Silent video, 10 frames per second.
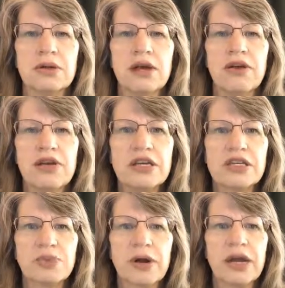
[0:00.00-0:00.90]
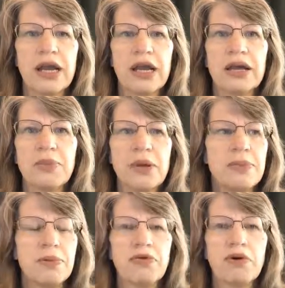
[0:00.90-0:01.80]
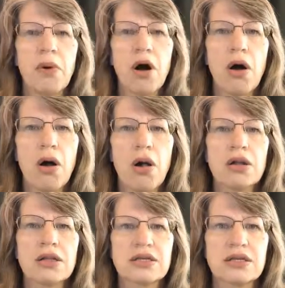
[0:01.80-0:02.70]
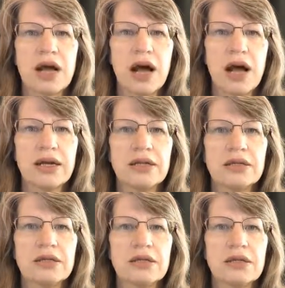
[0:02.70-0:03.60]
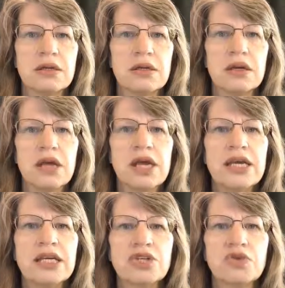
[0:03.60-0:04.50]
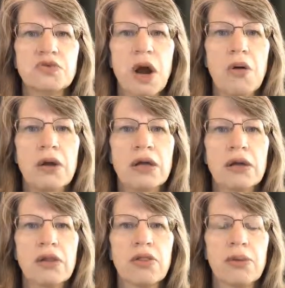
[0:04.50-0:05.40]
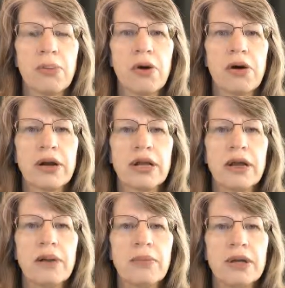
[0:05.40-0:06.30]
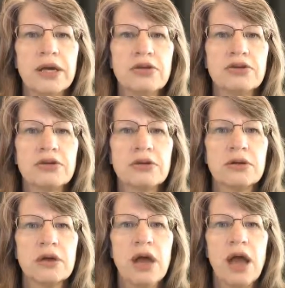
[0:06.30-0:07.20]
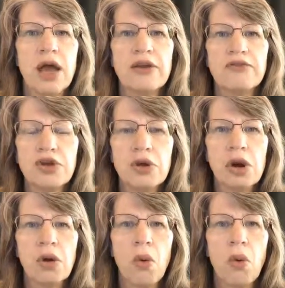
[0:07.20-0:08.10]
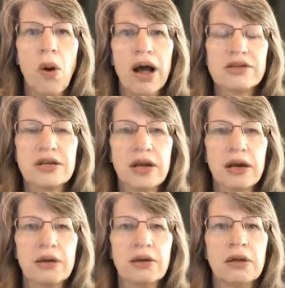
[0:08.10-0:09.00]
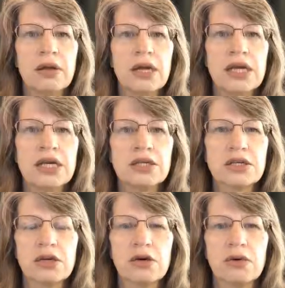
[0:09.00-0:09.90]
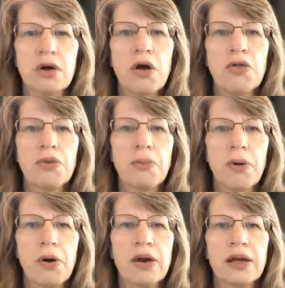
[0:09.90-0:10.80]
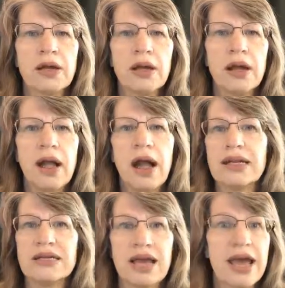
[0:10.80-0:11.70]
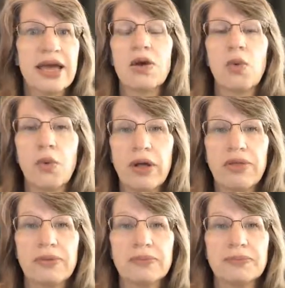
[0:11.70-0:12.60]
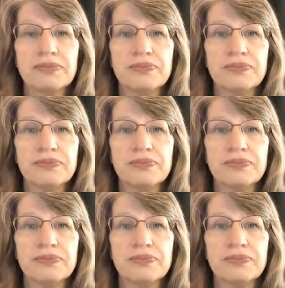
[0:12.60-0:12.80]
if he is bringing in people from all sides, he is growing the party, Mitch. And if you don't watch out, he is going to grow the party and take it with him